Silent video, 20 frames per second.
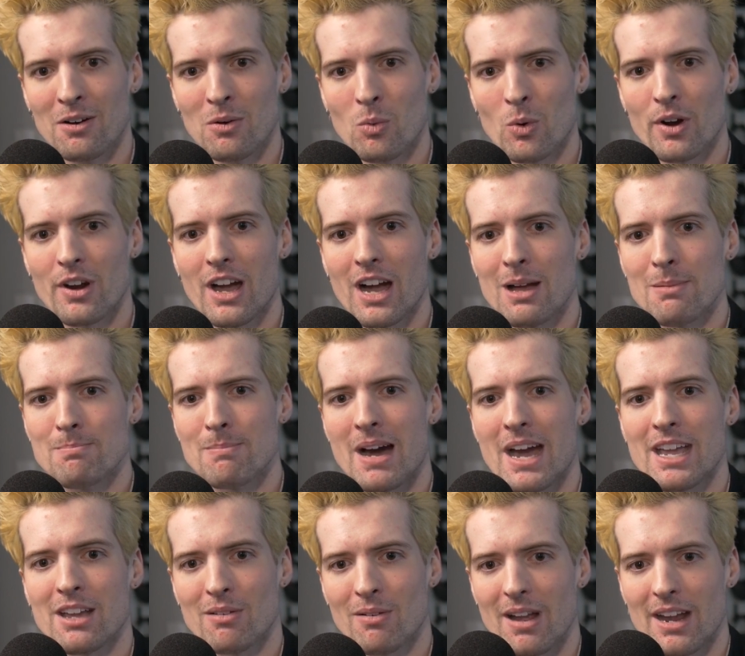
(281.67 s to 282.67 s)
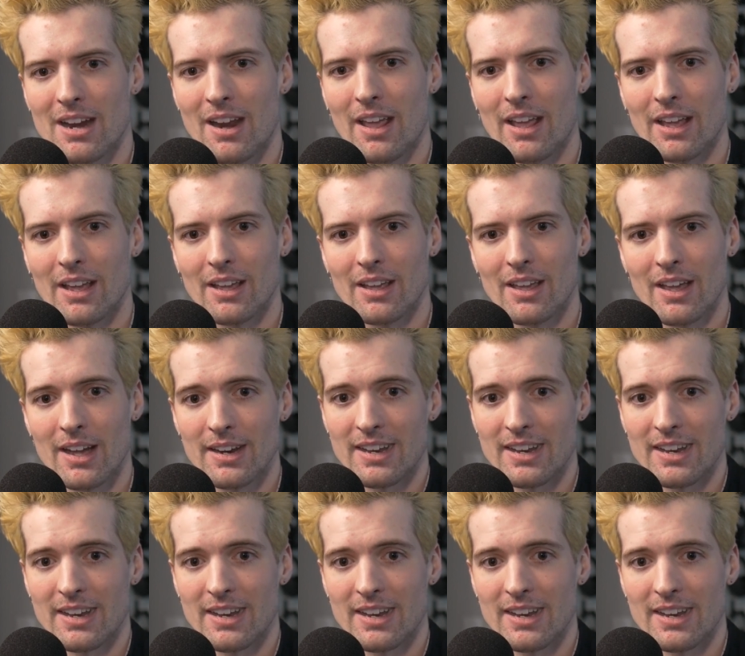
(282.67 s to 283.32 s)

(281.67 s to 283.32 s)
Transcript: We're not migrating a